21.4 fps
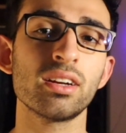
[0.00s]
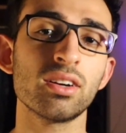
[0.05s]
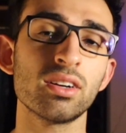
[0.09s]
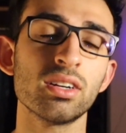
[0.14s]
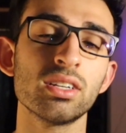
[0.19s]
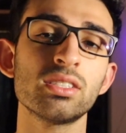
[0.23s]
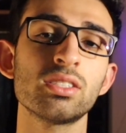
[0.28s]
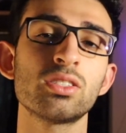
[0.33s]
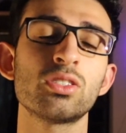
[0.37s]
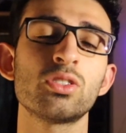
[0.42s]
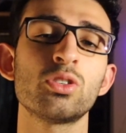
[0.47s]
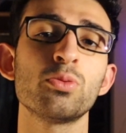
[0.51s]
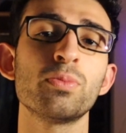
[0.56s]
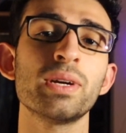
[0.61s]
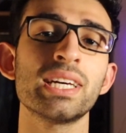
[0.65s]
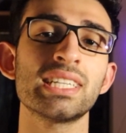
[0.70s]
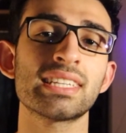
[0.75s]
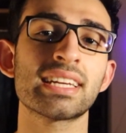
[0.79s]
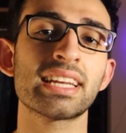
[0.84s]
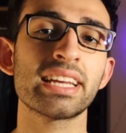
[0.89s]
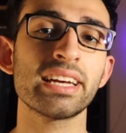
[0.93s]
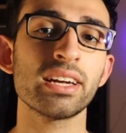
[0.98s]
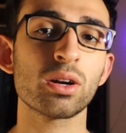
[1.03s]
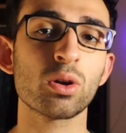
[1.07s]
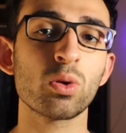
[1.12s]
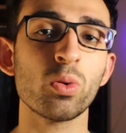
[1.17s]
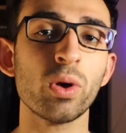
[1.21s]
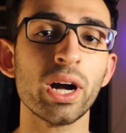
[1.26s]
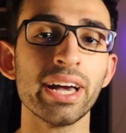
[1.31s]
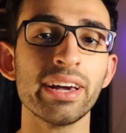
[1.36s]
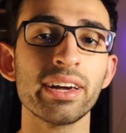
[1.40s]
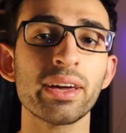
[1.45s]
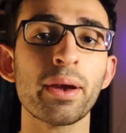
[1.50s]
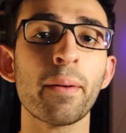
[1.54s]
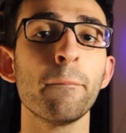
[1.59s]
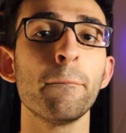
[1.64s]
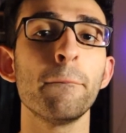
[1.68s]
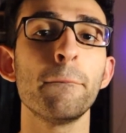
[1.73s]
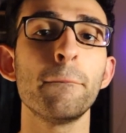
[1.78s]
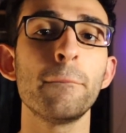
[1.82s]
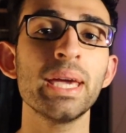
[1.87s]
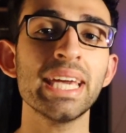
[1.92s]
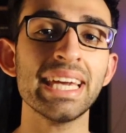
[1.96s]
years, you basically acquire a
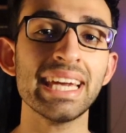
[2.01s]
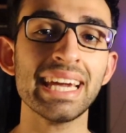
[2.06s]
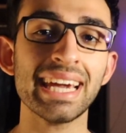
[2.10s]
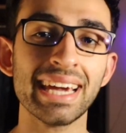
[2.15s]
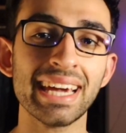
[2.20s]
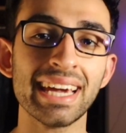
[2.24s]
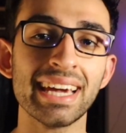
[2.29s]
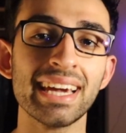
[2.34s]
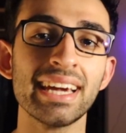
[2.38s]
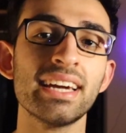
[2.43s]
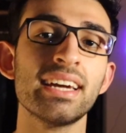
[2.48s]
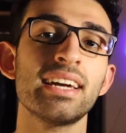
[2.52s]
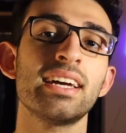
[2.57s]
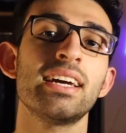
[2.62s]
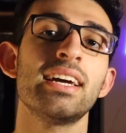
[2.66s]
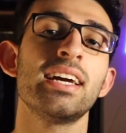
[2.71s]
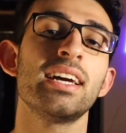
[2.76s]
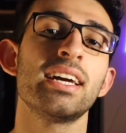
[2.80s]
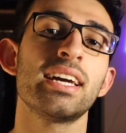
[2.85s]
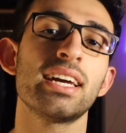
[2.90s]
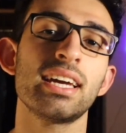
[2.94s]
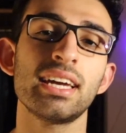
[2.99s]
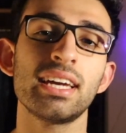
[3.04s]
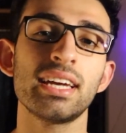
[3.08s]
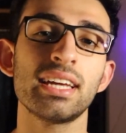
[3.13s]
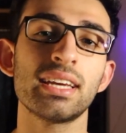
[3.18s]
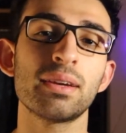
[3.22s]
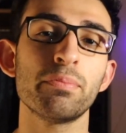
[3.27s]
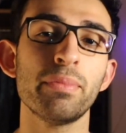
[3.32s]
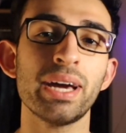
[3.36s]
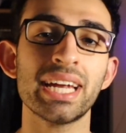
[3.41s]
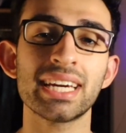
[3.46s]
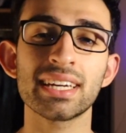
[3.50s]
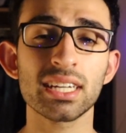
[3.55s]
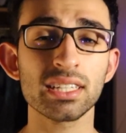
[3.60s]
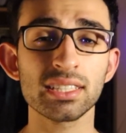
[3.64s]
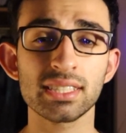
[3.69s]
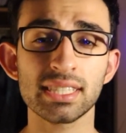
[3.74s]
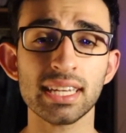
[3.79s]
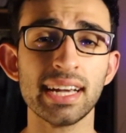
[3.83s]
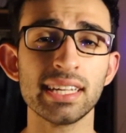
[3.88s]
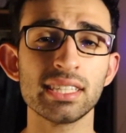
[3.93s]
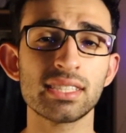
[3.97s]
BA in medical
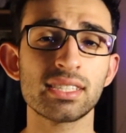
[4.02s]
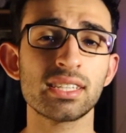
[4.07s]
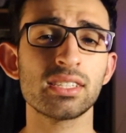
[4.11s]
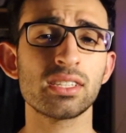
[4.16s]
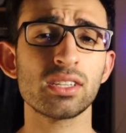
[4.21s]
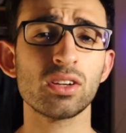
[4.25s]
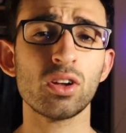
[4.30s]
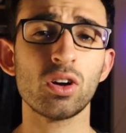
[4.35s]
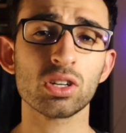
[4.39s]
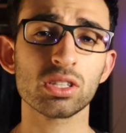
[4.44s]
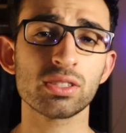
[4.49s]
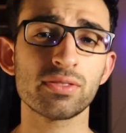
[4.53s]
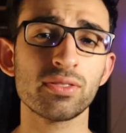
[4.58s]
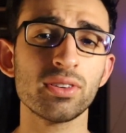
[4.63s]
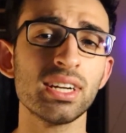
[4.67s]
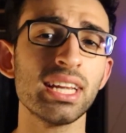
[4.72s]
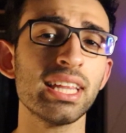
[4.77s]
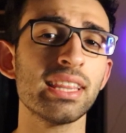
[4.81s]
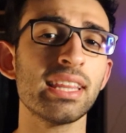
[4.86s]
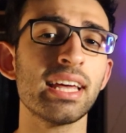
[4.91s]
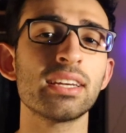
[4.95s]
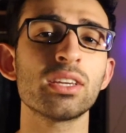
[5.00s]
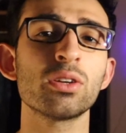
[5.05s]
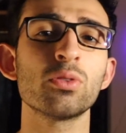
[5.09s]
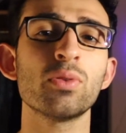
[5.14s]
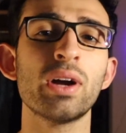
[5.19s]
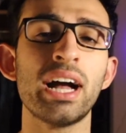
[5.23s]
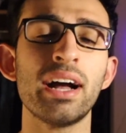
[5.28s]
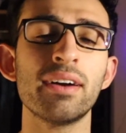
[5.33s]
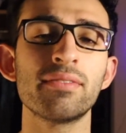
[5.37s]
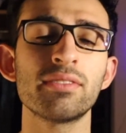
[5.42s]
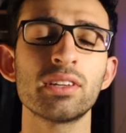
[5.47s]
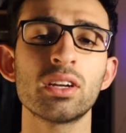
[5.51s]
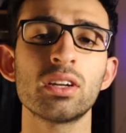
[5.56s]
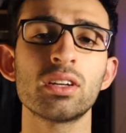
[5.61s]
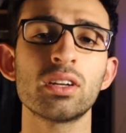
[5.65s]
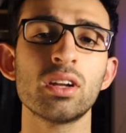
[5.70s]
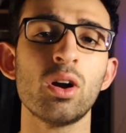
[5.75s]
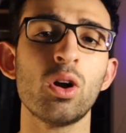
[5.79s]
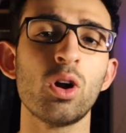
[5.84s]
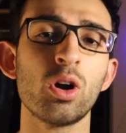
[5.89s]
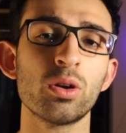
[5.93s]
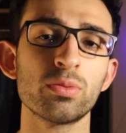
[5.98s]
sciences in Oxford, and then you have an
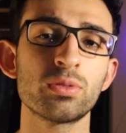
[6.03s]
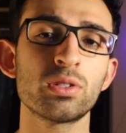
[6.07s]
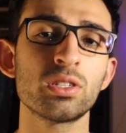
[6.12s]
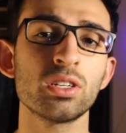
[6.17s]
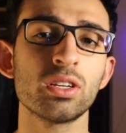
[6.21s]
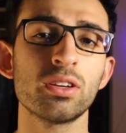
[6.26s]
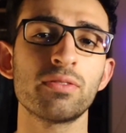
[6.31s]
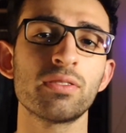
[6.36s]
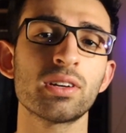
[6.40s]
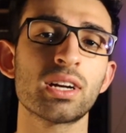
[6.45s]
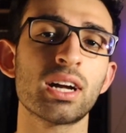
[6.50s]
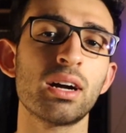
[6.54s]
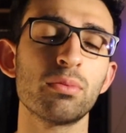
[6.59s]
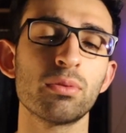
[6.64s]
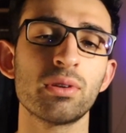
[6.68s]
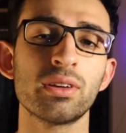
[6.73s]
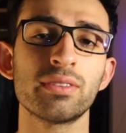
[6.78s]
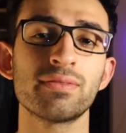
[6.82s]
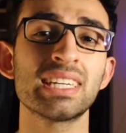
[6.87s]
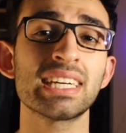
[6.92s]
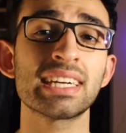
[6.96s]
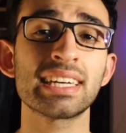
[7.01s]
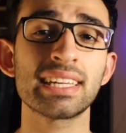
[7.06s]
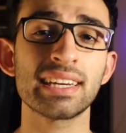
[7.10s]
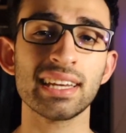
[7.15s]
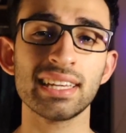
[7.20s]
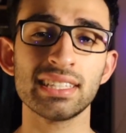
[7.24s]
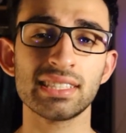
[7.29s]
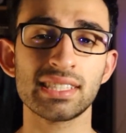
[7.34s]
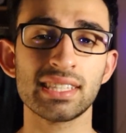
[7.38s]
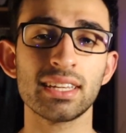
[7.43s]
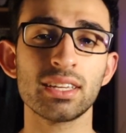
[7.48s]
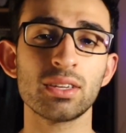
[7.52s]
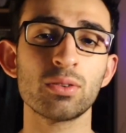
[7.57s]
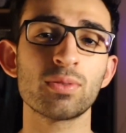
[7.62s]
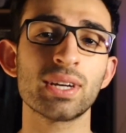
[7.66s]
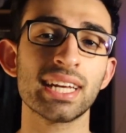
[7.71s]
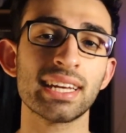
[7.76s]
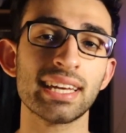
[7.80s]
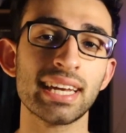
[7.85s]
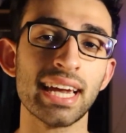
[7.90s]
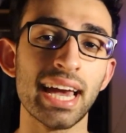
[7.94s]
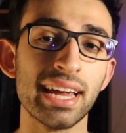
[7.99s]
option of a couple of degrees that you
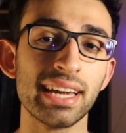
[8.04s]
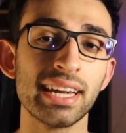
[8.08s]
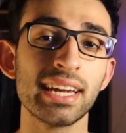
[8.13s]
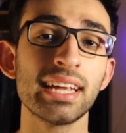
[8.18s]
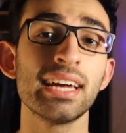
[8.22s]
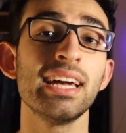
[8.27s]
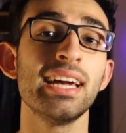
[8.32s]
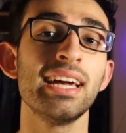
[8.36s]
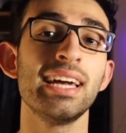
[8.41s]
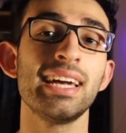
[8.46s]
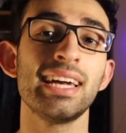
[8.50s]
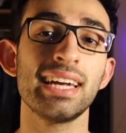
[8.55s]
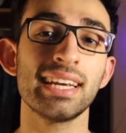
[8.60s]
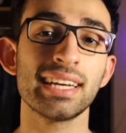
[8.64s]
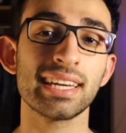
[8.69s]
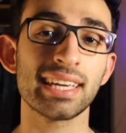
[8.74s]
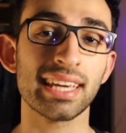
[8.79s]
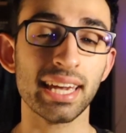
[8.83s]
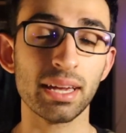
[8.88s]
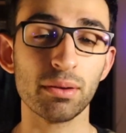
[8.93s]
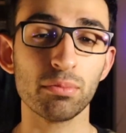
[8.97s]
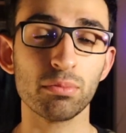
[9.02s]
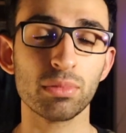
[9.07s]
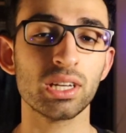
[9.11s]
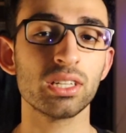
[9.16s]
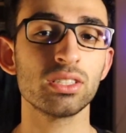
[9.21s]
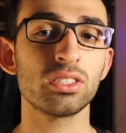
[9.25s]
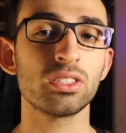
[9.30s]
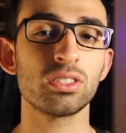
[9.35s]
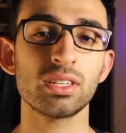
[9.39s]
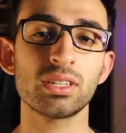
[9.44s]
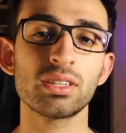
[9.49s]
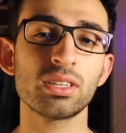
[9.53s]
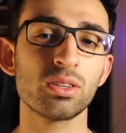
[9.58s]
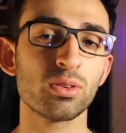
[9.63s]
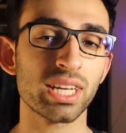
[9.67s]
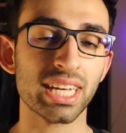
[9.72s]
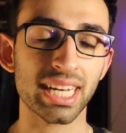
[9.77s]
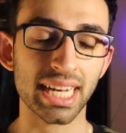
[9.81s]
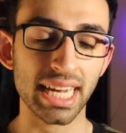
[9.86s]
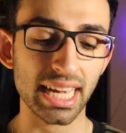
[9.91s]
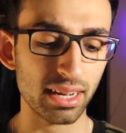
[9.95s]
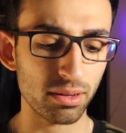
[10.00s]
can get in Cambridge. You
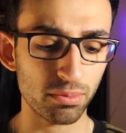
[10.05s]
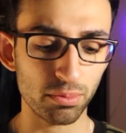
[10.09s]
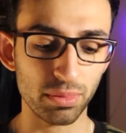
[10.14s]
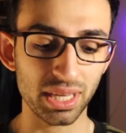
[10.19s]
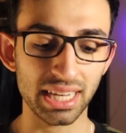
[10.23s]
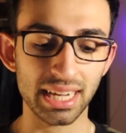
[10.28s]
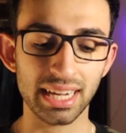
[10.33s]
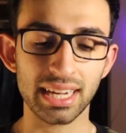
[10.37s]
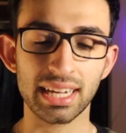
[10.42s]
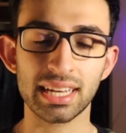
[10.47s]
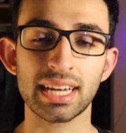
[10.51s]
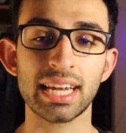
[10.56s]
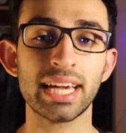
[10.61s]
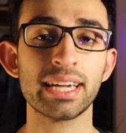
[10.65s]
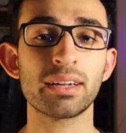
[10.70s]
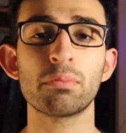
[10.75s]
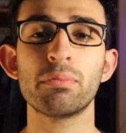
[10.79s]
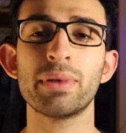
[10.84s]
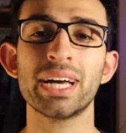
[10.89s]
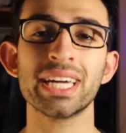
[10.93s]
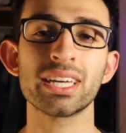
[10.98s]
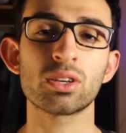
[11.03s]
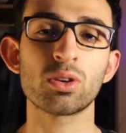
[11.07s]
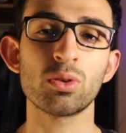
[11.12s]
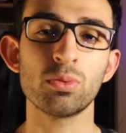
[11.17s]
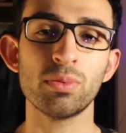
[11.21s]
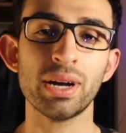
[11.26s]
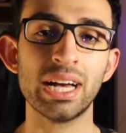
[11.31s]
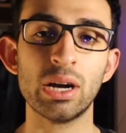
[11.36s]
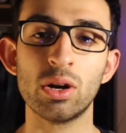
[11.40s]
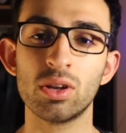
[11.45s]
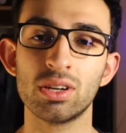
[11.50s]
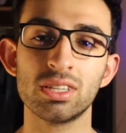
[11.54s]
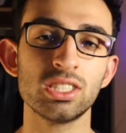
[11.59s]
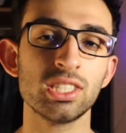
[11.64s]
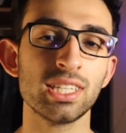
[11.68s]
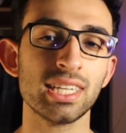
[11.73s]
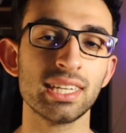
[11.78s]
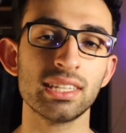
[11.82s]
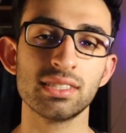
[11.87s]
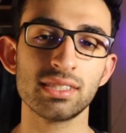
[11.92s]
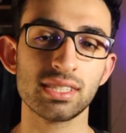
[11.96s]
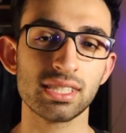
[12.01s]
can get a BA in like
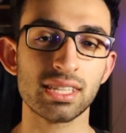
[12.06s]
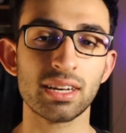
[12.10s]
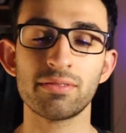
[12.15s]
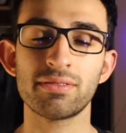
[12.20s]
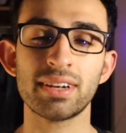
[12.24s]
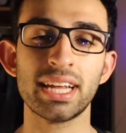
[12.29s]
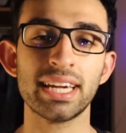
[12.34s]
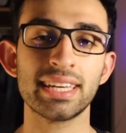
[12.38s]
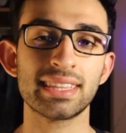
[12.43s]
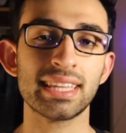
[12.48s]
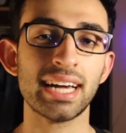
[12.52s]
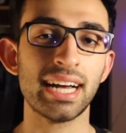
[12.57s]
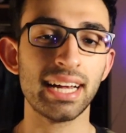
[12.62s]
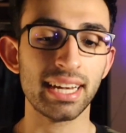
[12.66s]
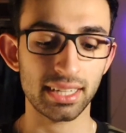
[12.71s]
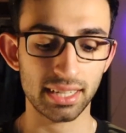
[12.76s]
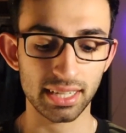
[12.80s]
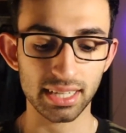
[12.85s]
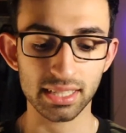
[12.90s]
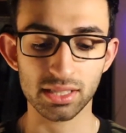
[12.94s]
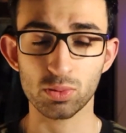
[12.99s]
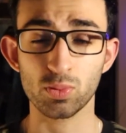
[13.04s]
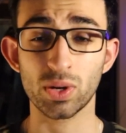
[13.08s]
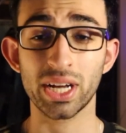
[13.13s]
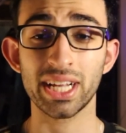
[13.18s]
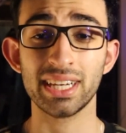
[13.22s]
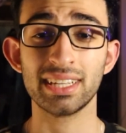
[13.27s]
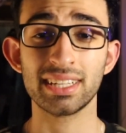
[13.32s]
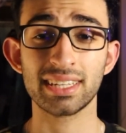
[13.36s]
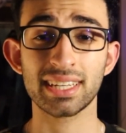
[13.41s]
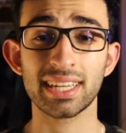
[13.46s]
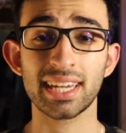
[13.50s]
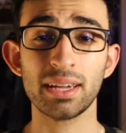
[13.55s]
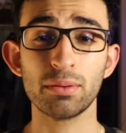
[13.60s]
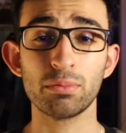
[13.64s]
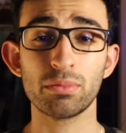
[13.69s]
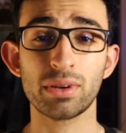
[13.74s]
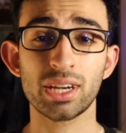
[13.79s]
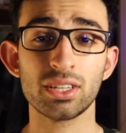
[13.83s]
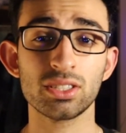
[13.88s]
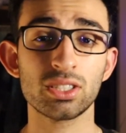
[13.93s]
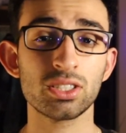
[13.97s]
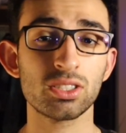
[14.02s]
microbiology and stuff like that as well in
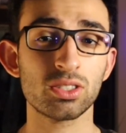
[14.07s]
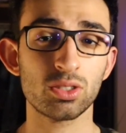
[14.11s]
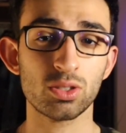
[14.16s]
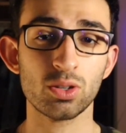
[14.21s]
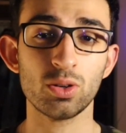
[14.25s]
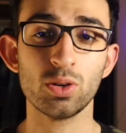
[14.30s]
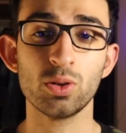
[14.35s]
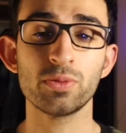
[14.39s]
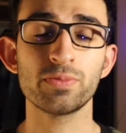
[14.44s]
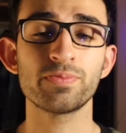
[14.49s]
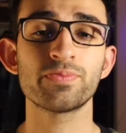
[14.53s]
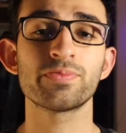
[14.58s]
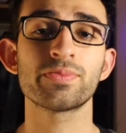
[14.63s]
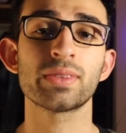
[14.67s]
Cambridge. So